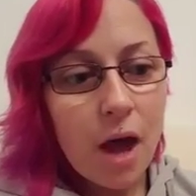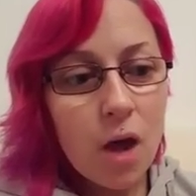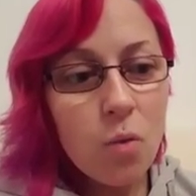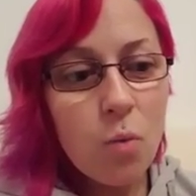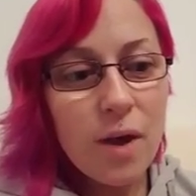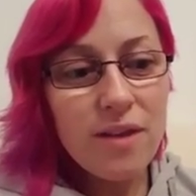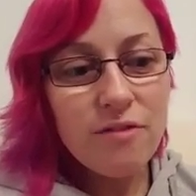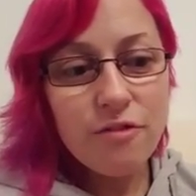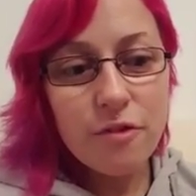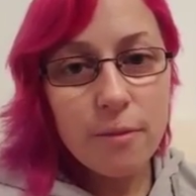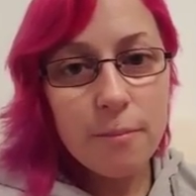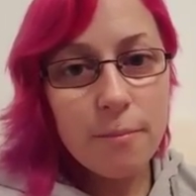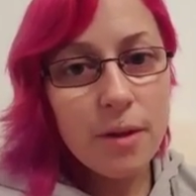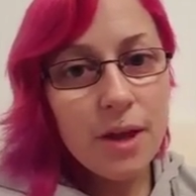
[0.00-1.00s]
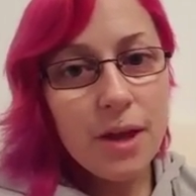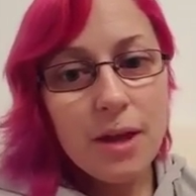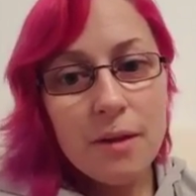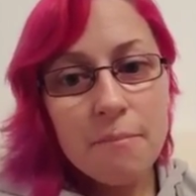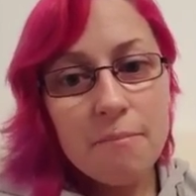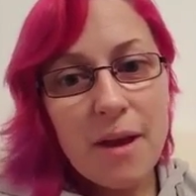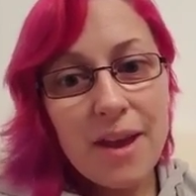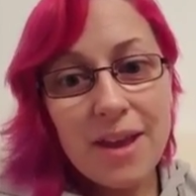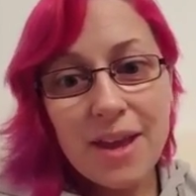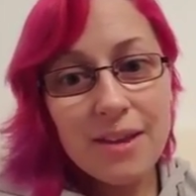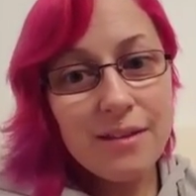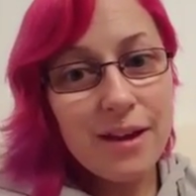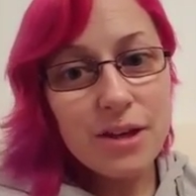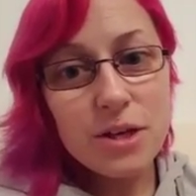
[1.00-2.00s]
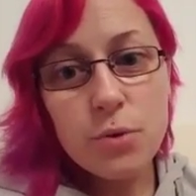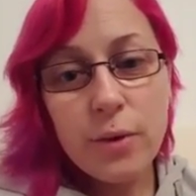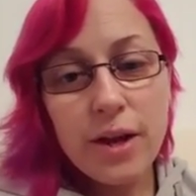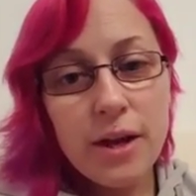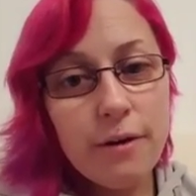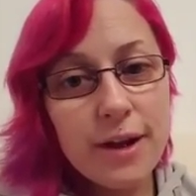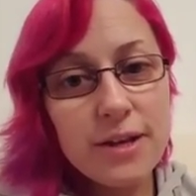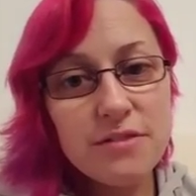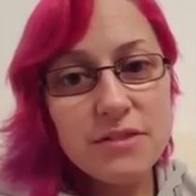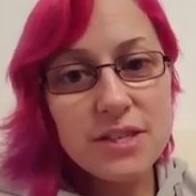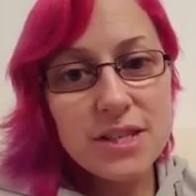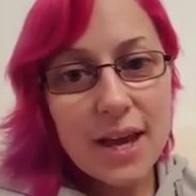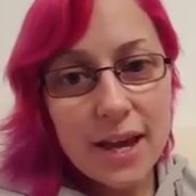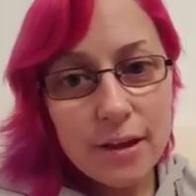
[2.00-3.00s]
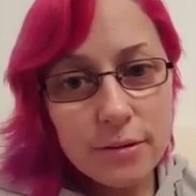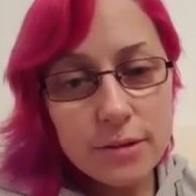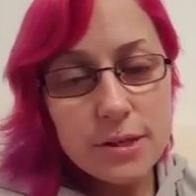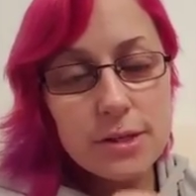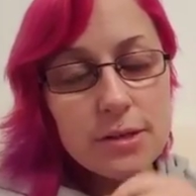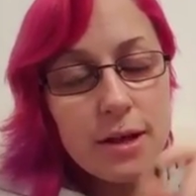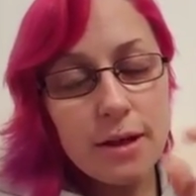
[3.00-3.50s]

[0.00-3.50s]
I went from making like 20 grand of sales.